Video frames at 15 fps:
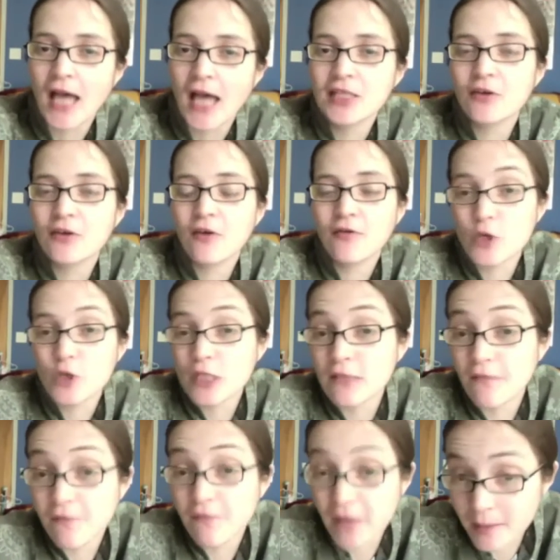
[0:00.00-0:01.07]
of course,
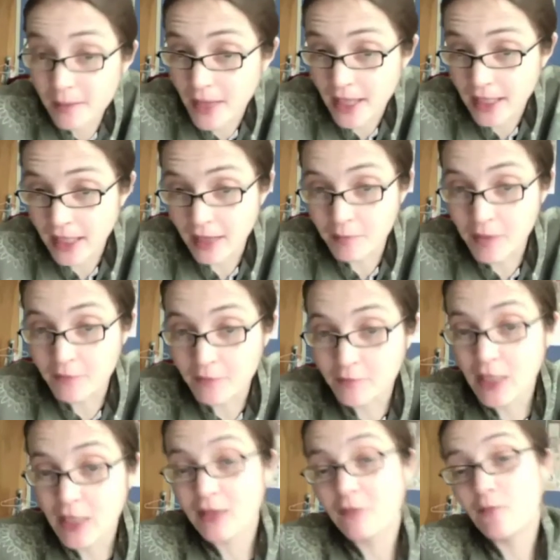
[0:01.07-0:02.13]
the filmmaker, I mean,
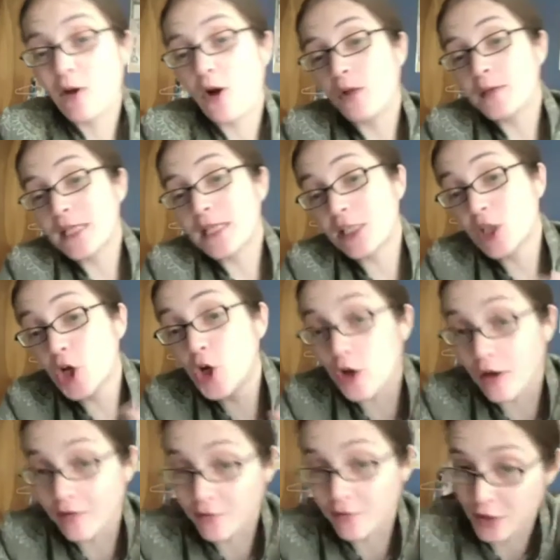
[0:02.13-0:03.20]
we always
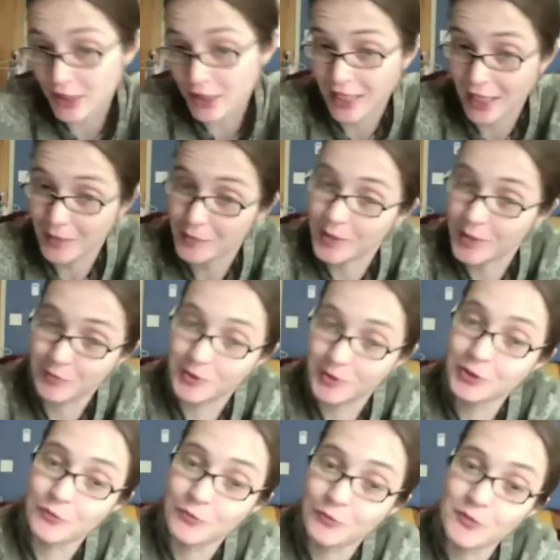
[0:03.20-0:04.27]
look for this kind of people. You
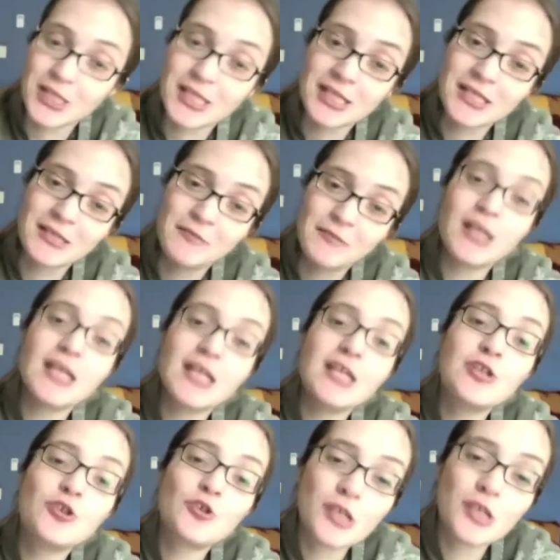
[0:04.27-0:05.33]
know, we just, we're
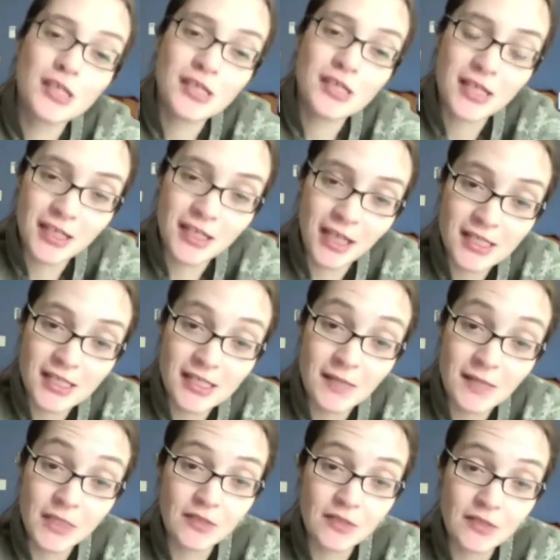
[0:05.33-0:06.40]
interested in
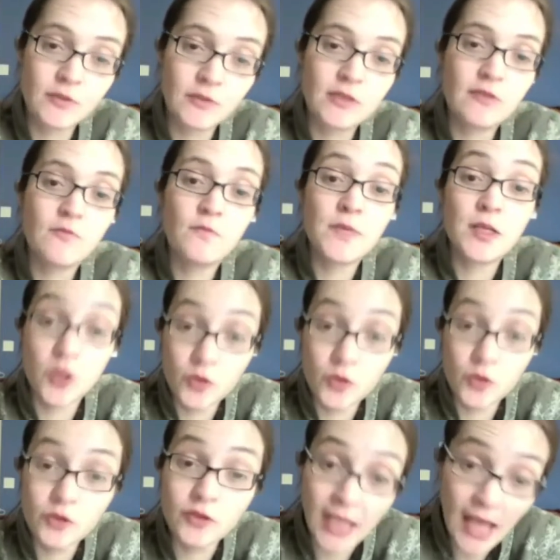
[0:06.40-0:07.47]
somebody who would be good
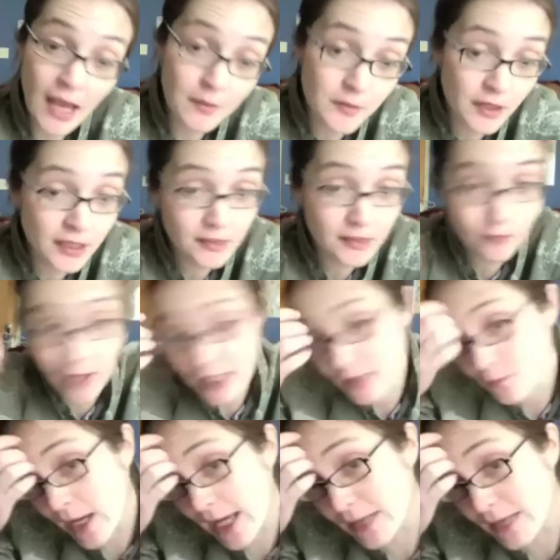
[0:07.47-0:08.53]
on camera right
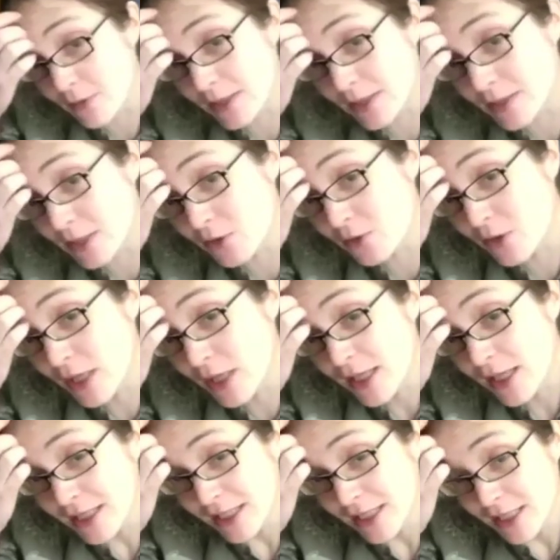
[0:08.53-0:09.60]
away, right? Mm-hmm. So
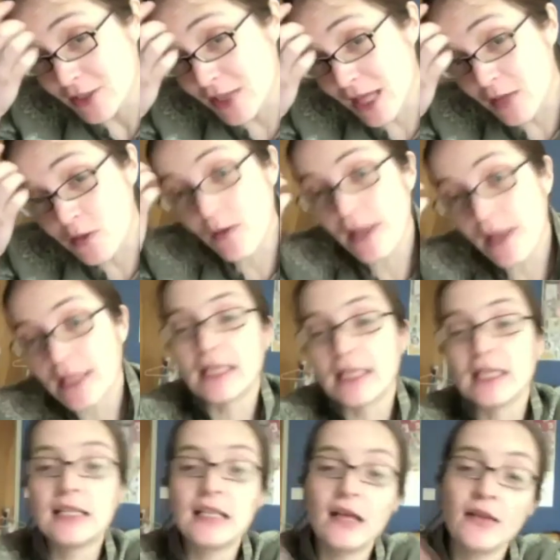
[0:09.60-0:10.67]
that was one thing.
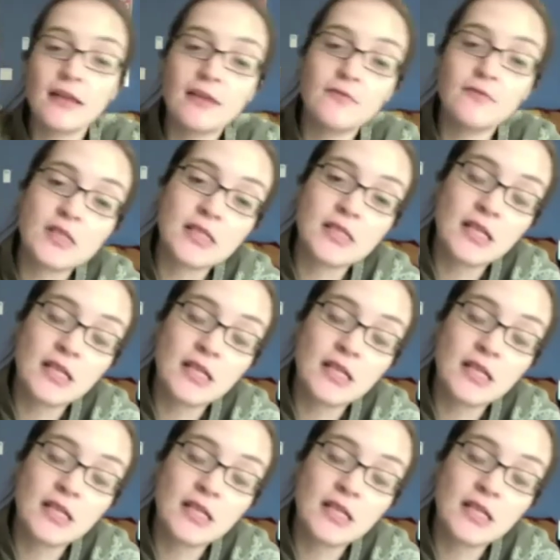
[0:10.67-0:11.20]
Another thing was